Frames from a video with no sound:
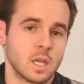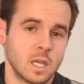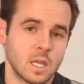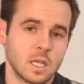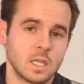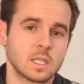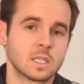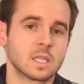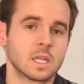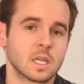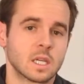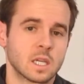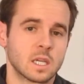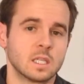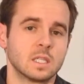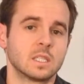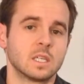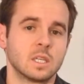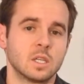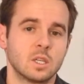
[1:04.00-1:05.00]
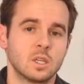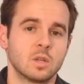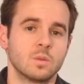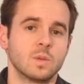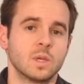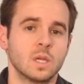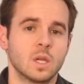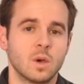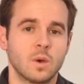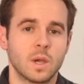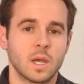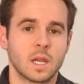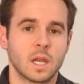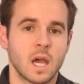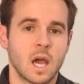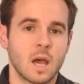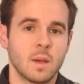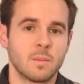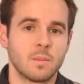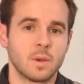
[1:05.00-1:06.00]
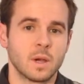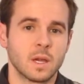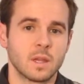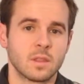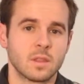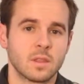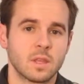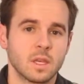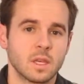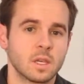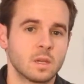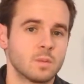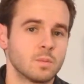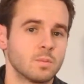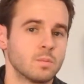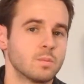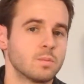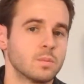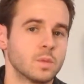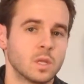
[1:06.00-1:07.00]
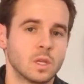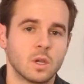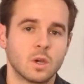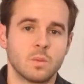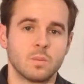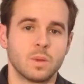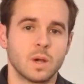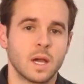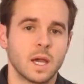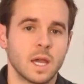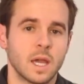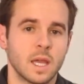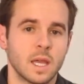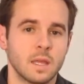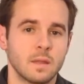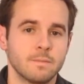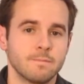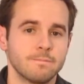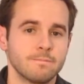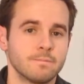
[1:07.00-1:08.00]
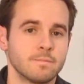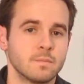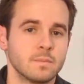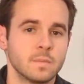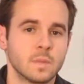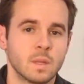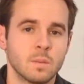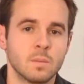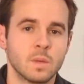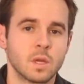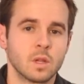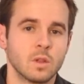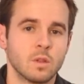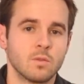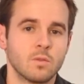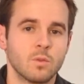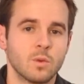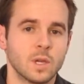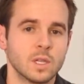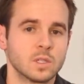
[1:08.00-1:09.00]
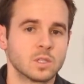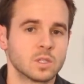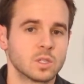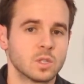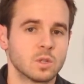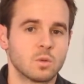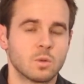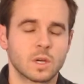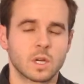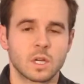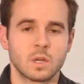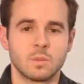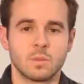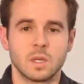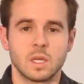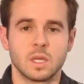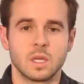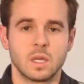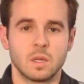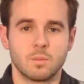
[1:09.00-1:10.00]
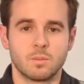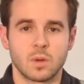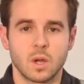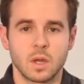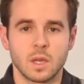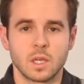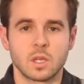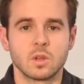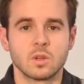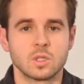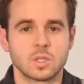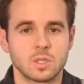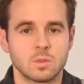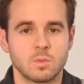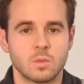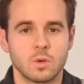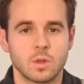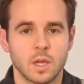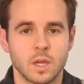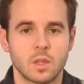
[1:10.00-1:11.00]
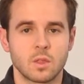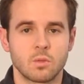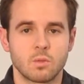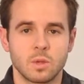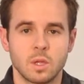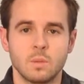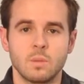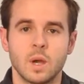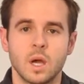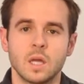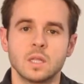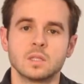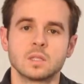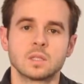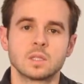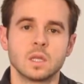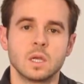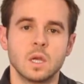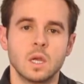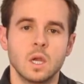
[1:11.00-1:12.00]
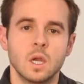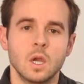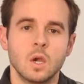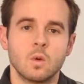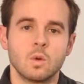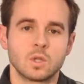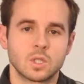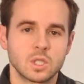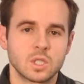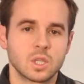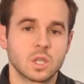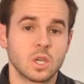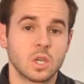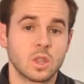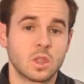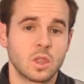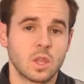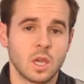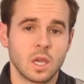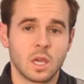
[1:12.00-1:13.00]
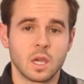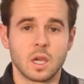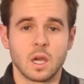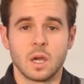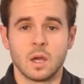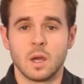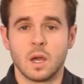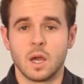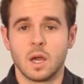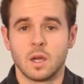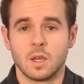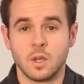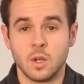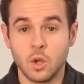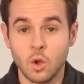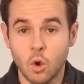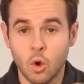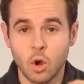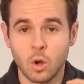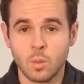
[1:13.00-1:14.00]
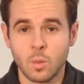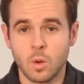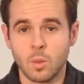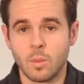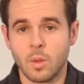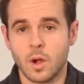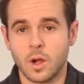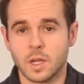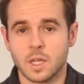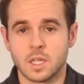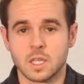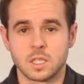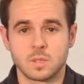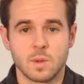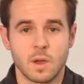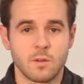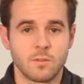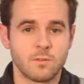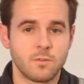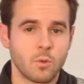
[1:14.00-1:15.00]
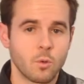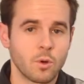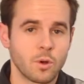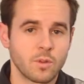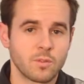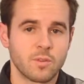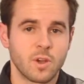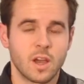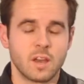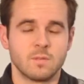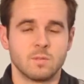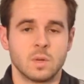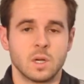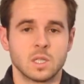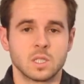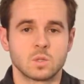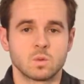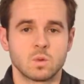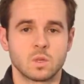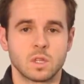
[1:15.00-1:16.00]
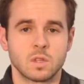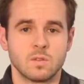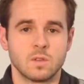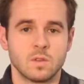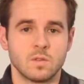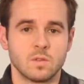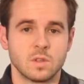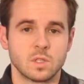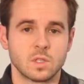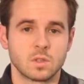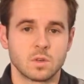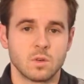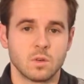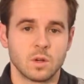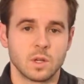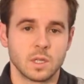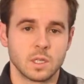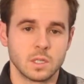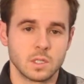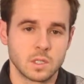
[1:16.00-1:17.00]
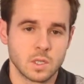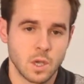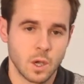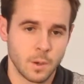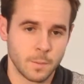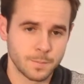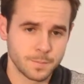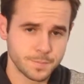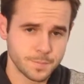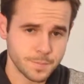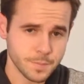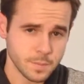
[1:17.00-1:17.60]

it is going to continue to be going up. I think, you know, by the middle of winter, we're going to be probably close to more like three months, which is a good thing. Uh, a normal market is about four to five months worth of inventory. So